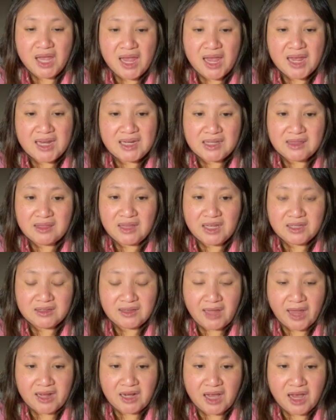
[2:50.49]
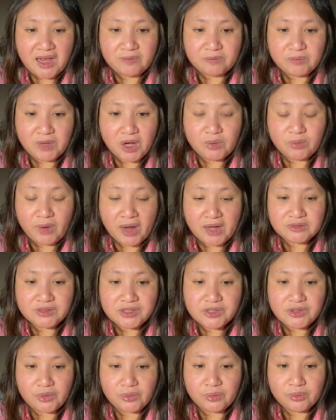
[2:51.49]
anything that around
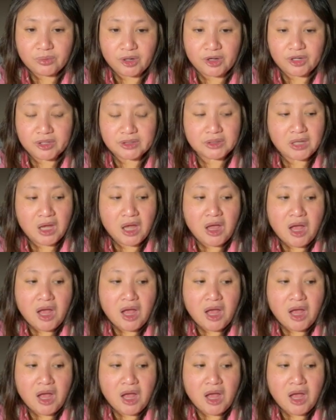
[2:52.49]
the world,